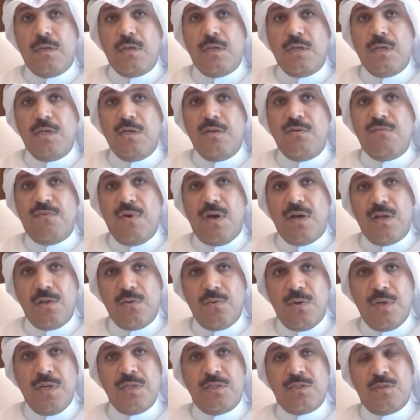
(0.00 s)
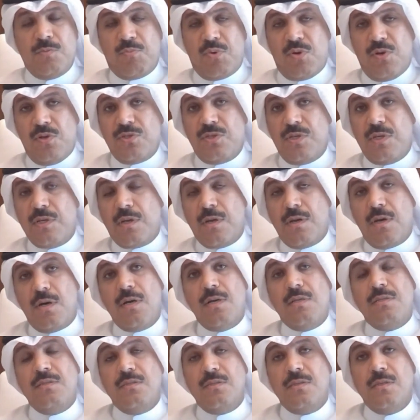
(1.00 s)
uh, evaluate pros and
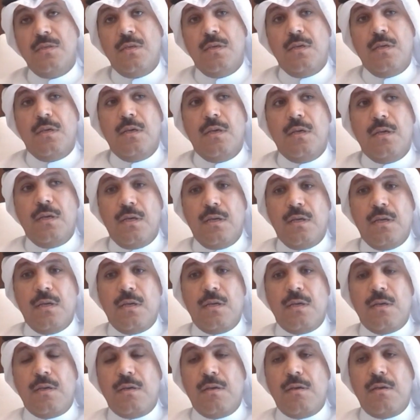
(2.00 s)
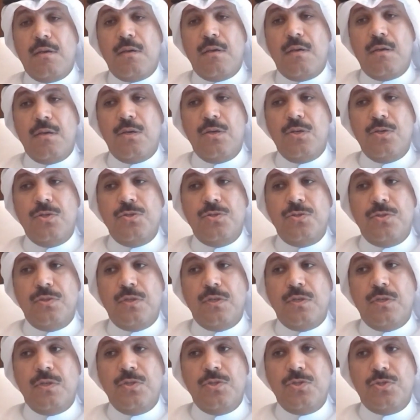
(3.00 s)
cons, uh, in,
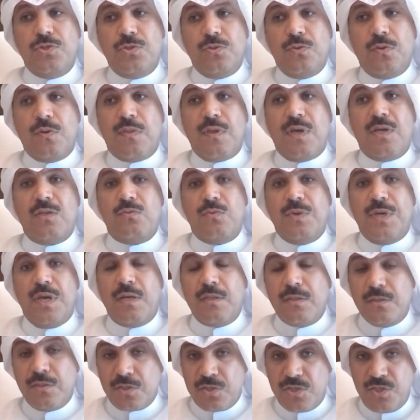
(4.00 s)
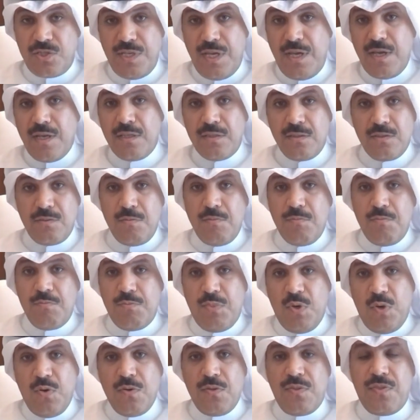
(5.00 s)
ensure that we understand
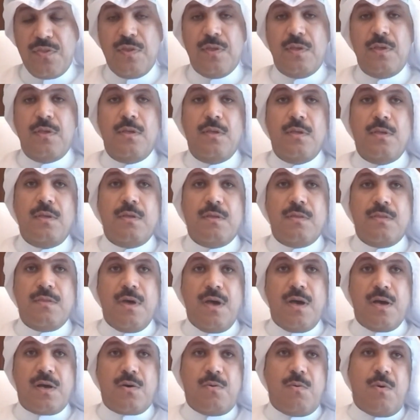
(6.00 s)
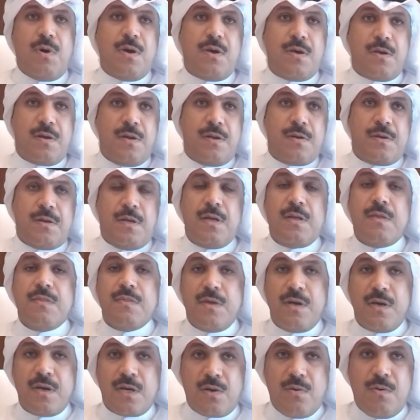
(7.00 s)
both the acquirer and
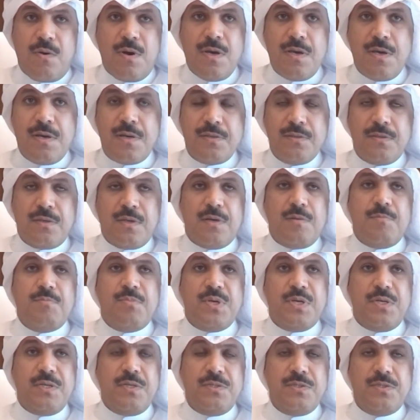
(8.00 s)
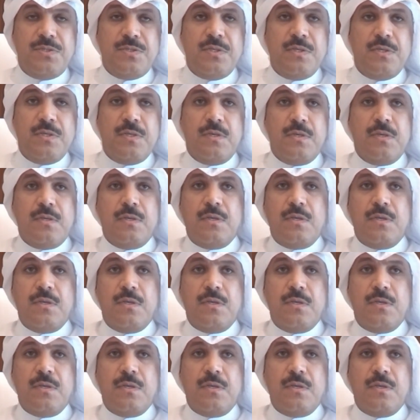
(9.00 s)
the acquired companies